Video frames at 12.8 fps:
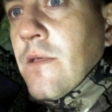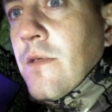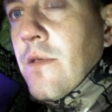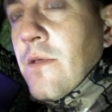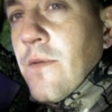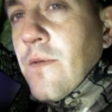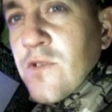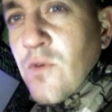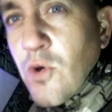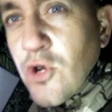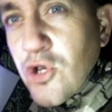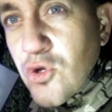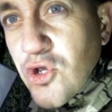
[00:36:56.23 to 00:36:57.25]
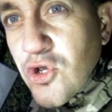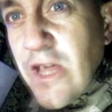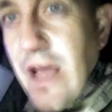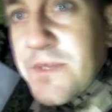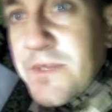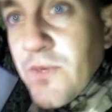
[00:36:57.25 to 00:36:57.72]
So we're going to do 3
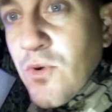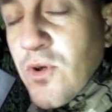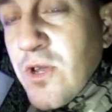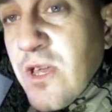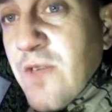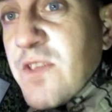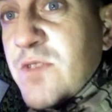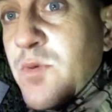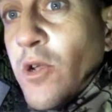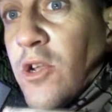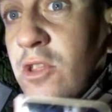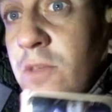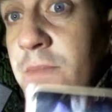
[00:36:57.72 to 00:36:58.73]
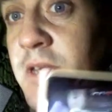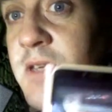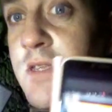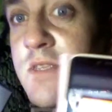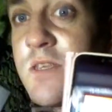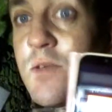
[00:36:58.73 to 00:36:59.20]
apps. We're going to give this one another minute and
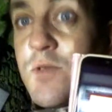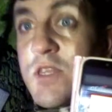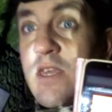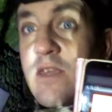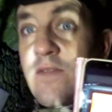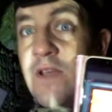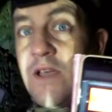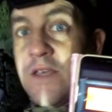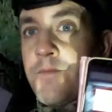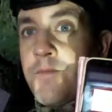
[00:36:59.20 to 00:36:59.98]
see what you think of it, guys.